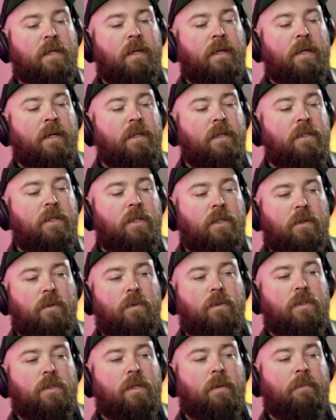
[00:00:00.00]
to
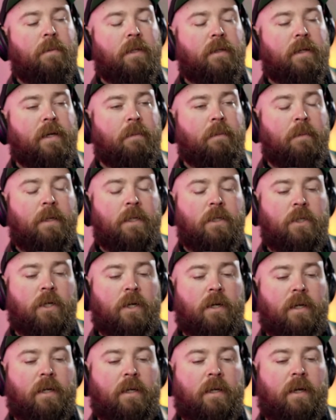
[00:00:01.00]
use something like
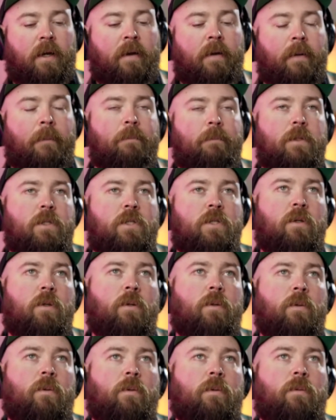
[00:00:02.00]
Midjourney
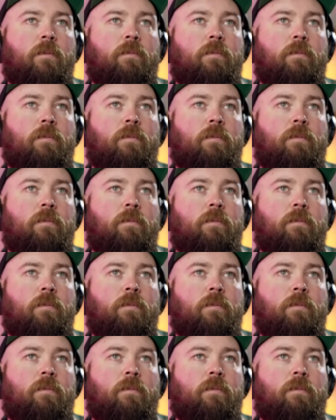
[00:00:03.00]
to,